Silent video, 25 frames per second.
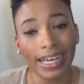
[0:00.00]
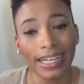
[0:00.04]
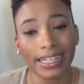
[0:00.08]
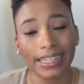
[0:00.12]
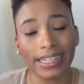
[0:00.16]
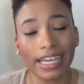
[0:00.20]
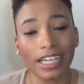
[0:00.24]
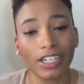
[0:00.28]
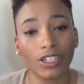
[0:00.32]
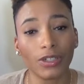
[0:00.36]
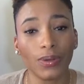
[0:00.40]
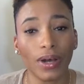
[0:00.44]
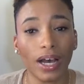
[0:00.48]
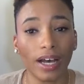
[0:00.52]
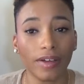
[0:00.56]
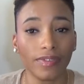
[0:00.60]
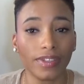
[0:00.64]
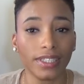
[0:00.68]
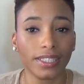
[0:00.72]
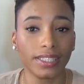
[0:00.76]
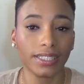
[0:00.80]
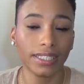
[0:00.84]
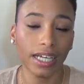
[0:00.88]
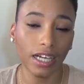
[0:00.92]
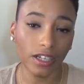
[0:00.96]
Then you have the
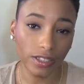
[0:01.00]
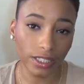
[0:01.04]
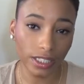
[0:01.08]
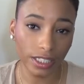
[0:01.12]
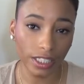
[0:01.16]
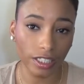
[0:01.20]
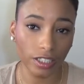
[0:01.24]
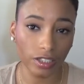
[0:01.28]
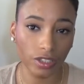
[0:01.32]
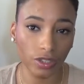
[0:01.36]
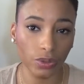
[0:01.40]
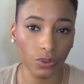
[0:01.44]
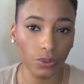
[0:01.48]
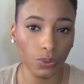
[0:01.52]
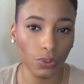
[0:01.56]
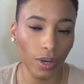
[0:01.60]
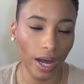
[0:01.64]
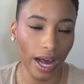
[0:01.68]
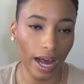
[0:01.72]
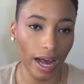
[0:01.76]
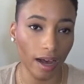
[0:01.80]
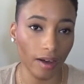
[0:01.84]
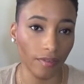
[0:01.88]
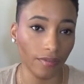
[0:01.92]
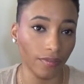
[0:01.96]
Celtics, who
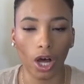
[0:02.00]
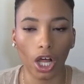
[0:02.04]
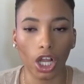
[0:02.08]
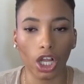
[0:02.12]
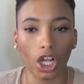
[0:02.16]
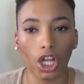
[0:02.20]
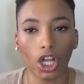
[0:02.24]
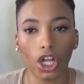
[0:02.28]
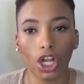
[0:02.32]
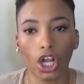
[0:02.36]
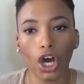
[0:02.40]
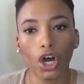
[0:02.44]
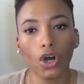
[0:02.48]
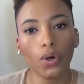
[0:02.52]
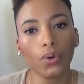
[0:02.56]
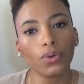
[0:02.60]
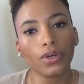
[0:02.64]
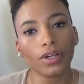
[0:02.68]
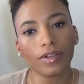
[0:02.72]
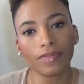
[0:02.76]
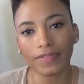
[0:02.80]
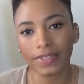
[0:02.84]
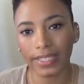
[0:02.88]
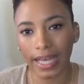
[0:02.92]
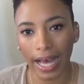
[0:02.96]
have a load
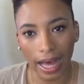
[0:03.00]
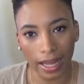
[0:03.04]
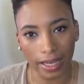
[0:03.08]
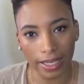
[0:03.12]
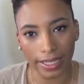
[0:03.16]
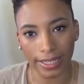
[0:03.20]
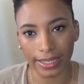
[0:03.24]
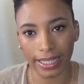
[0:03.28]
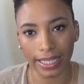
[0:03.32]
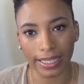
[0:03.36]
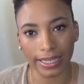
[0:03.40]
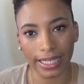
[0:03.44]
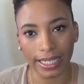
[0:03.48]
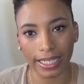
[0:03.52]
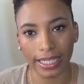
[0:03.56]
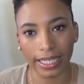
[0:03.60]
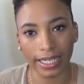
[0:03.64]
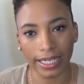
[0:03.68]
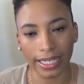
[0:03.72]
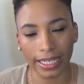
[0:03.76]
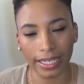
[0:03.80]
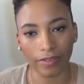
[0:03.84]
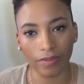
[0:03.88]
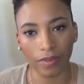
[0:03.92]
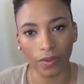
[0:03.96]
of talent that they
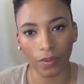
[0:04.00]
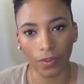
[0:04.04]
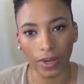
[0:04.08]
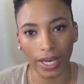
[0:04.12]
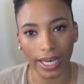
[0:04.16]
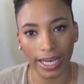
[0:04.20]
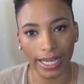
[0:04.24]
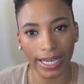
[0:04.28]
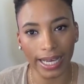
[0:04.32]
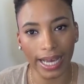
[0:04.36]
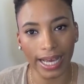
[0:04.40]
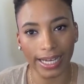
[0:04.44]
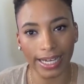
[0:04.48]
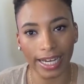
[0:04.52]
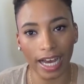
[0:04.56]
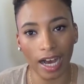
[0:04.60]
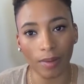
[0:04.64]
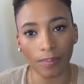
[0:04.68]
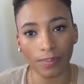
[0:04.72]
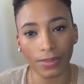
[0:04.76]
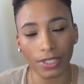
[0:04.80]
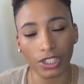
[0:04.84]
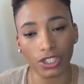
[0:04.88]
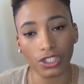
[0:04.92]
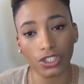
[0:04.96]
can give away and
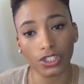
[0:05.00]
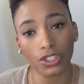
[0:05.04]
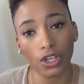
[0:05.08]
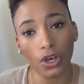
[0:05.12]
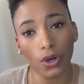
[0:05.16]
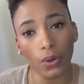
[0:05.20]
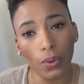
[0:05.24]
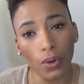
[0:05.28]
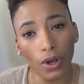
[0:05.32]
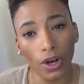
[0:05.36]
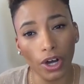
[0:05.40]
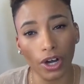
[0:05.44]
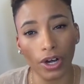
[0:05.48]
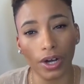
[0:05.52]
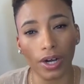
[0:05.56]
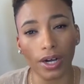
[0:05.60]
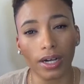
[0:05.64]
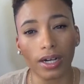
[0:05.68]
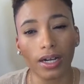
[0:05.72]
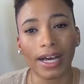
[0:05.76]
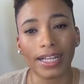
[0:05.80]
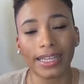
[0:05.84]
not be so hurt.